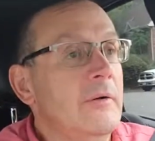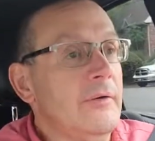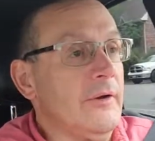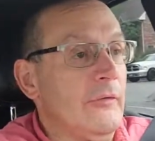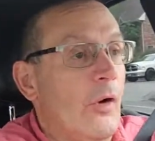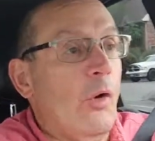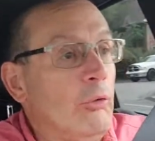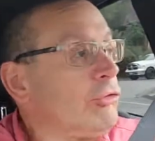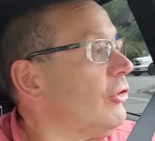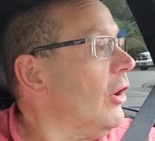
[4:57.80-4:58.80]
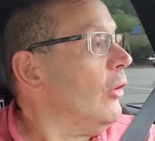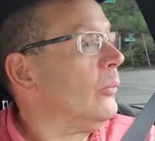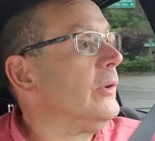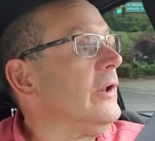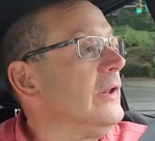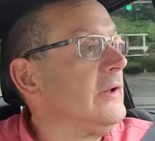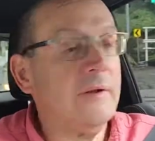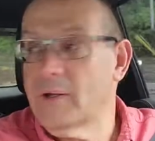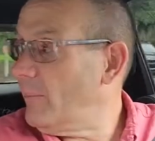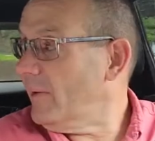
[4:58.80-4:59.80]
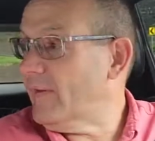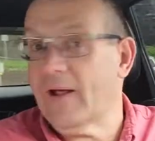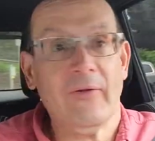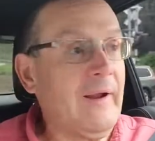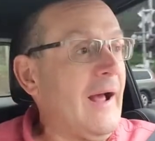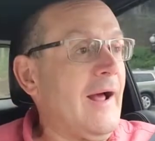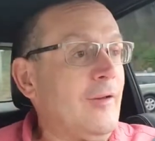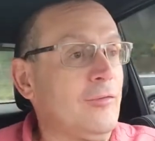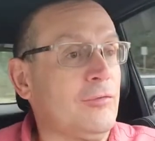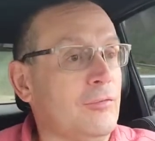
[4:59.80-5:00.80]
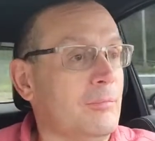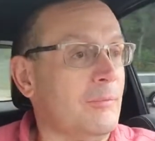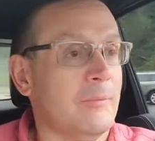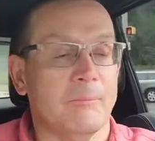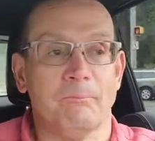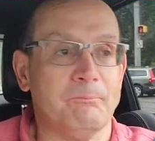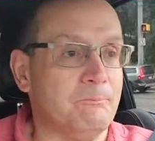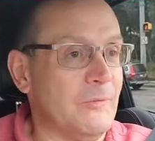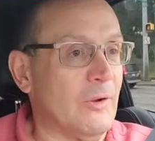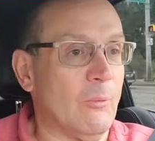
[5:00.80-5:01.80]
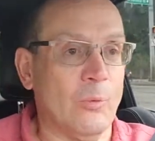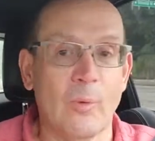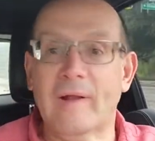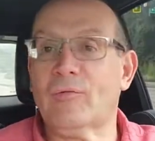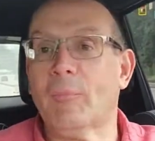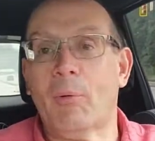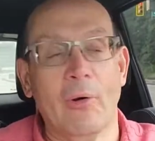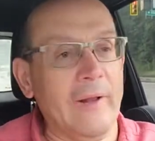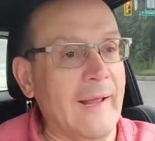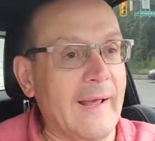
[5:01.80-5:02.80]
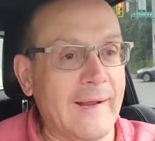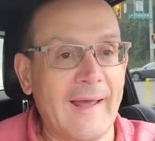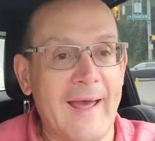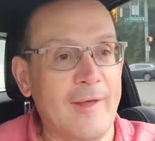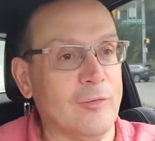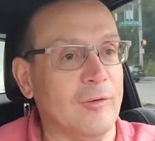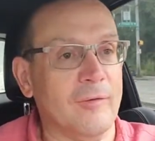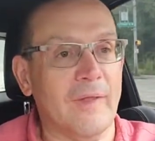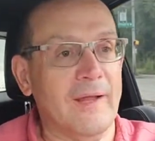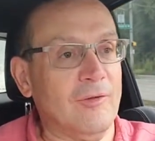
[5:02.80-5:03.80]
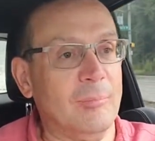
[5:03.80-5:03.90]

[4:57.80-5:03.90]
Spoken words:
you know, the whole show, really. I mean, the other guys, you know, great supporting cast and things,